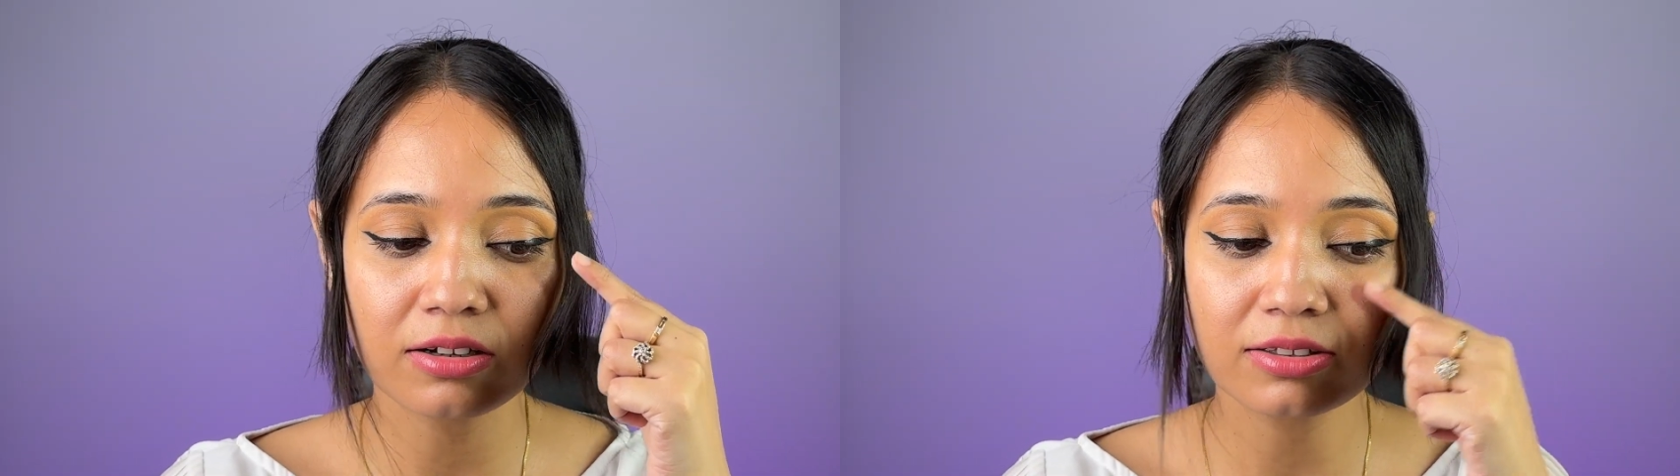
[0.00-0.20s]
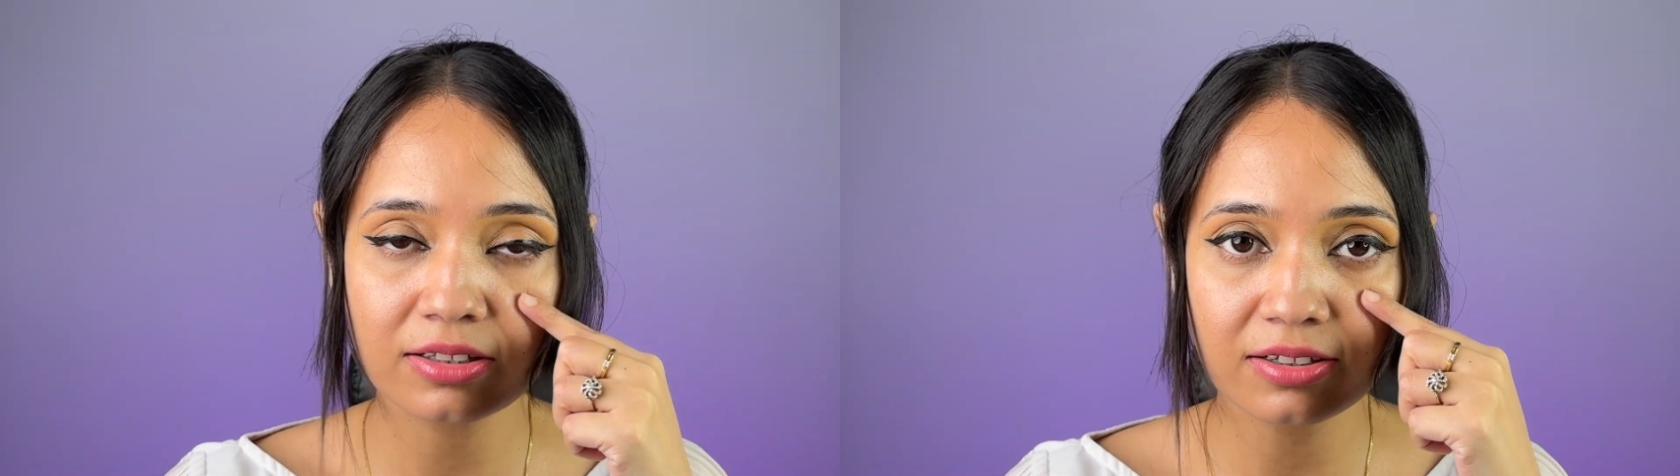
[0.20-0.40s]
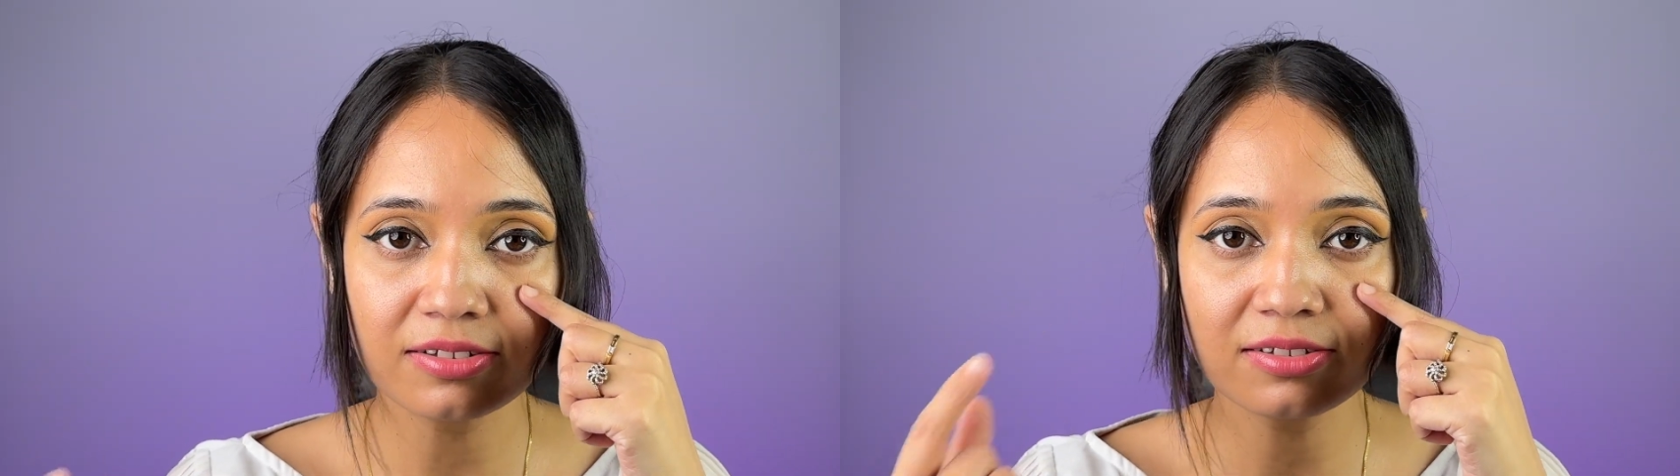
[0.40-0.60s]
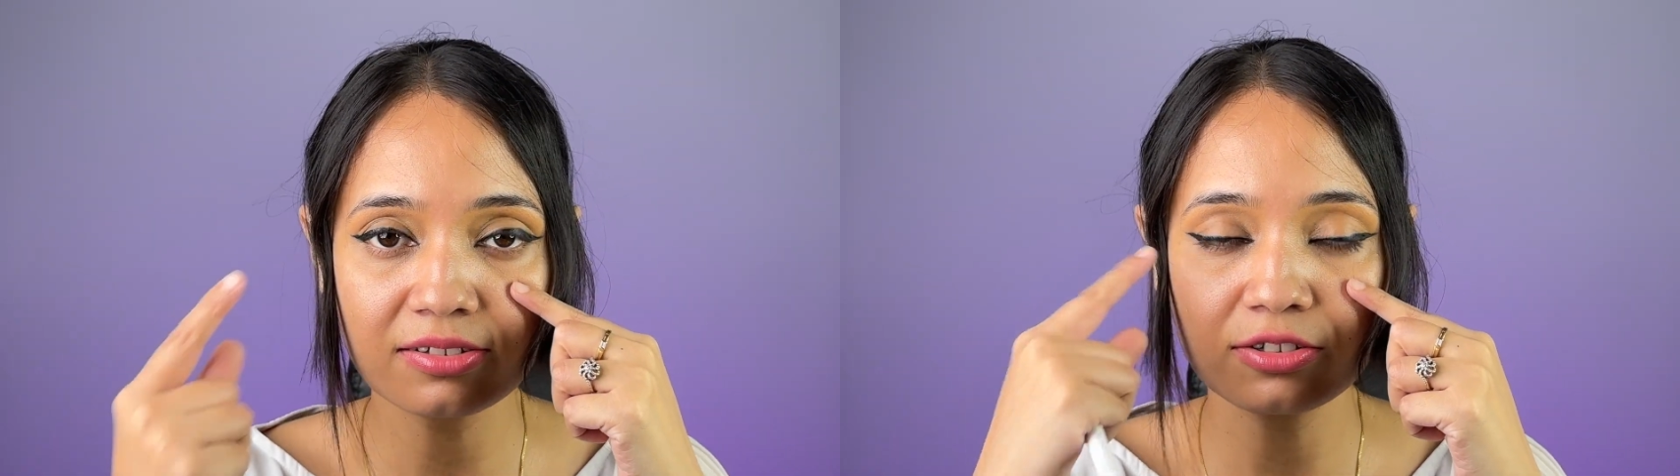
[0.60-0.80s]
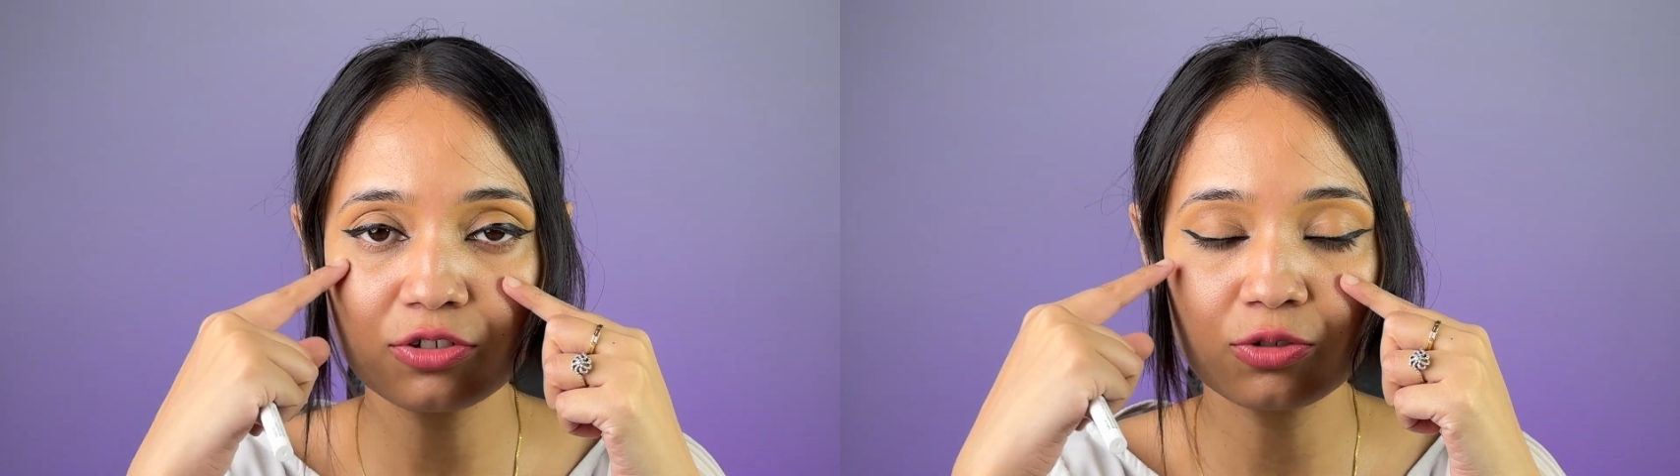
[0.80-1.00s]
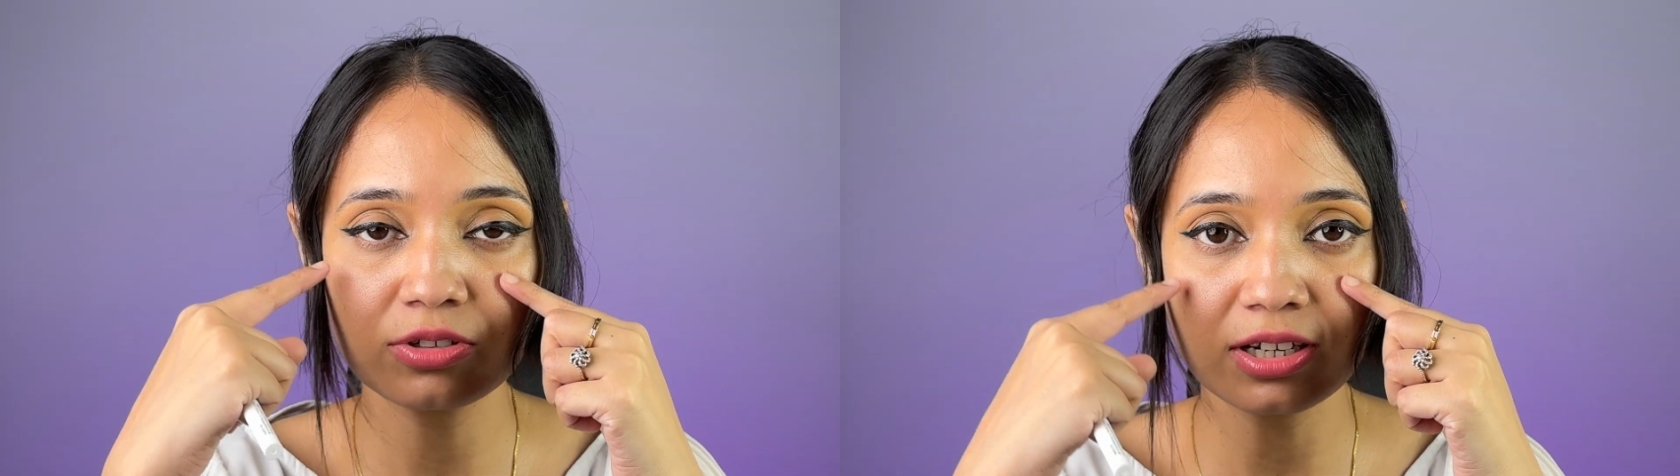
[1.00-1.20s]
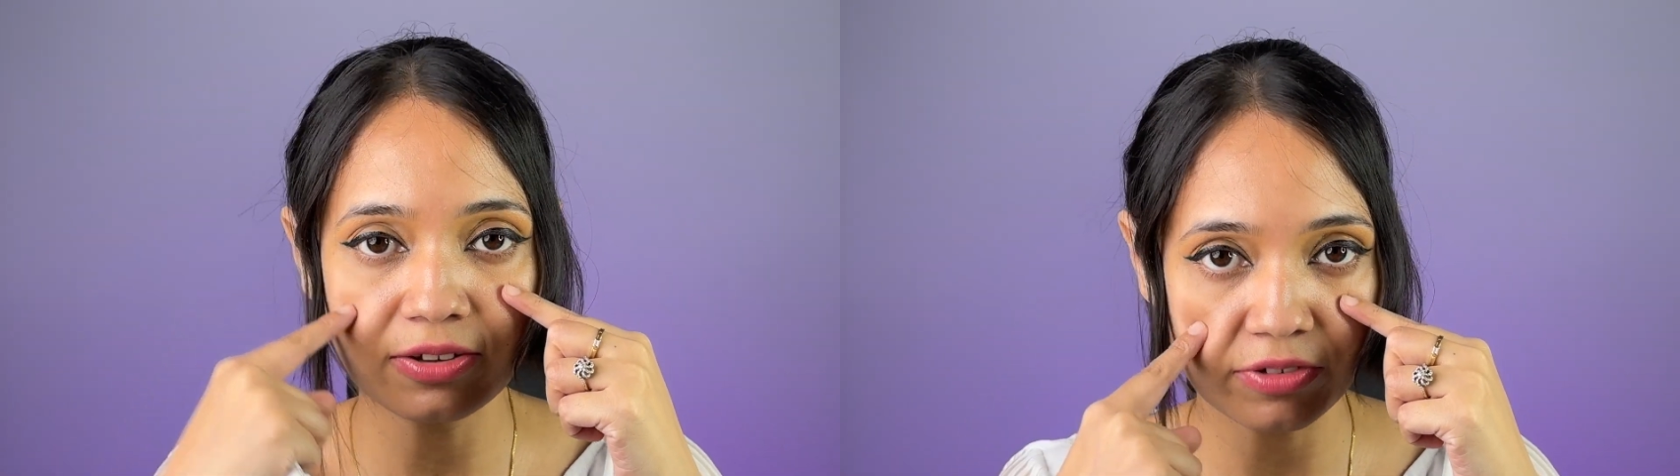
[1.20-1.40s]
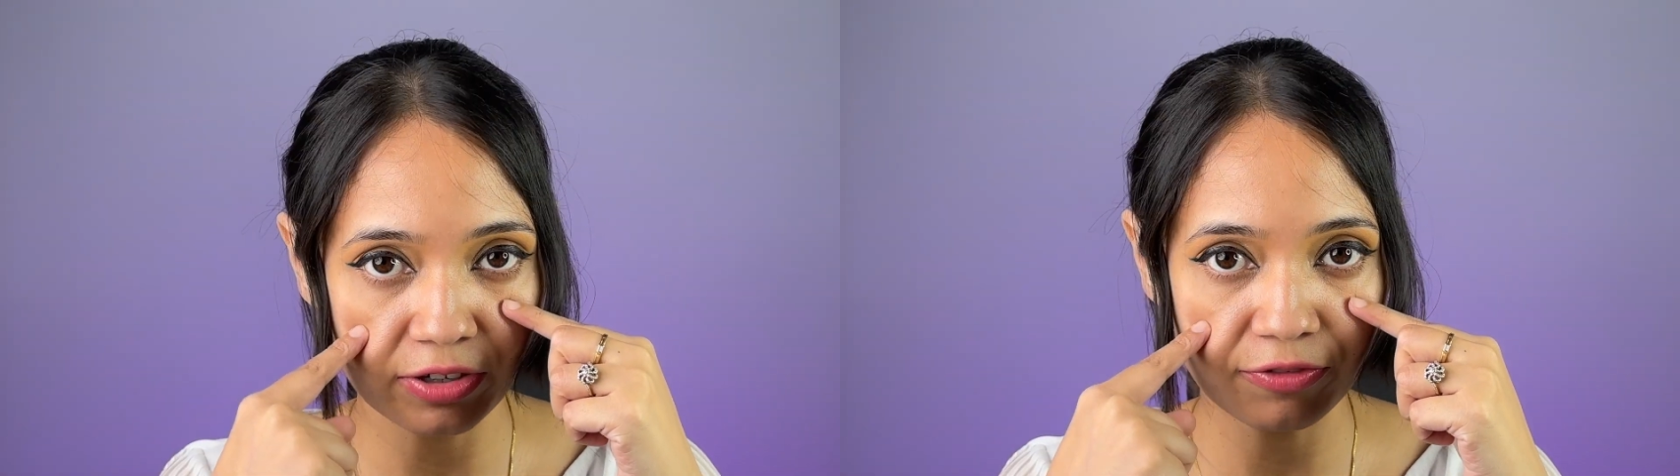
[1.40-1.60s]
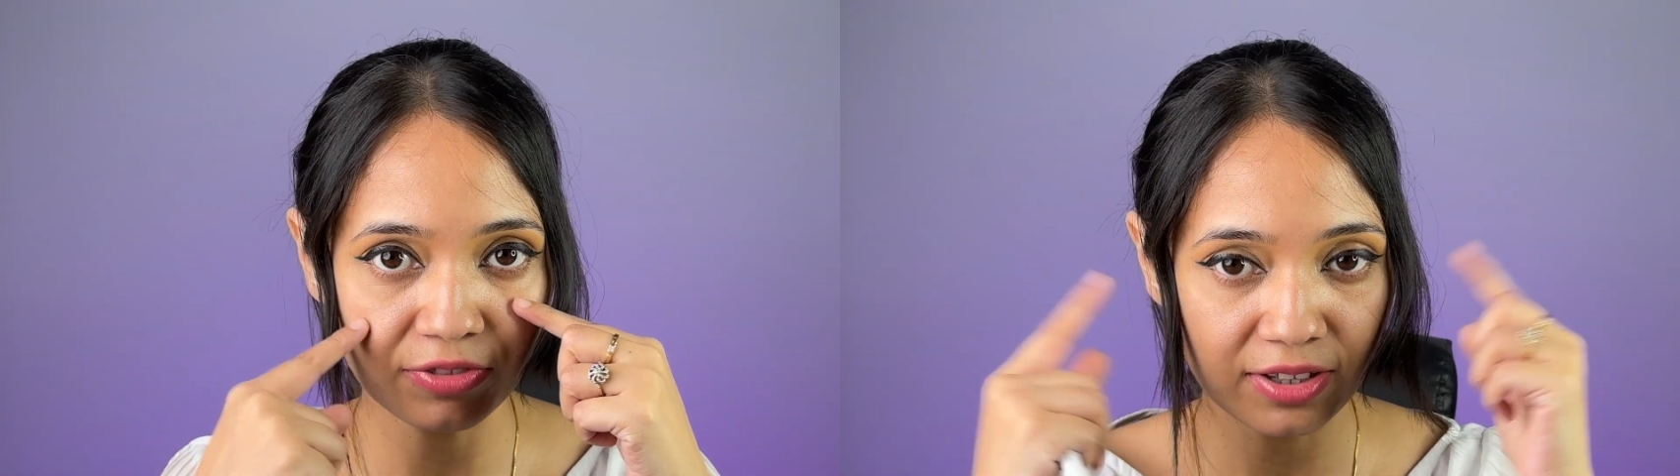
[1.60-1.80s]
this to the level of